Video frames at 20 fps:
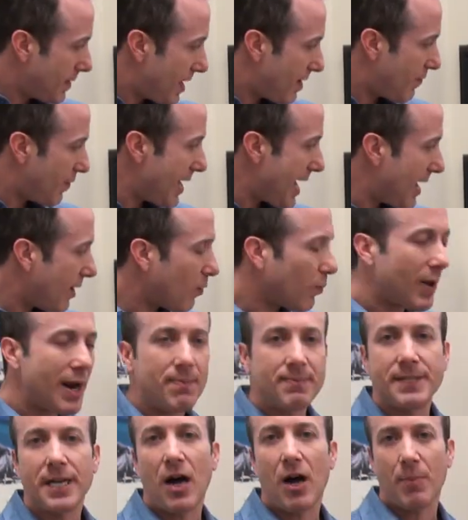If we had a
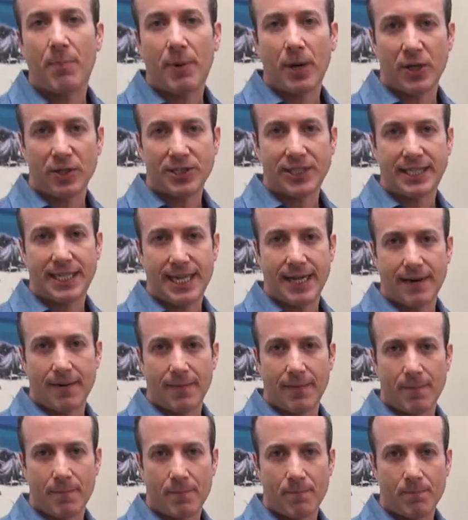reptile perched
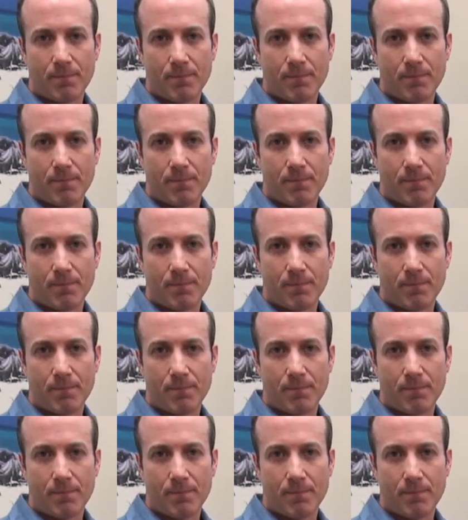here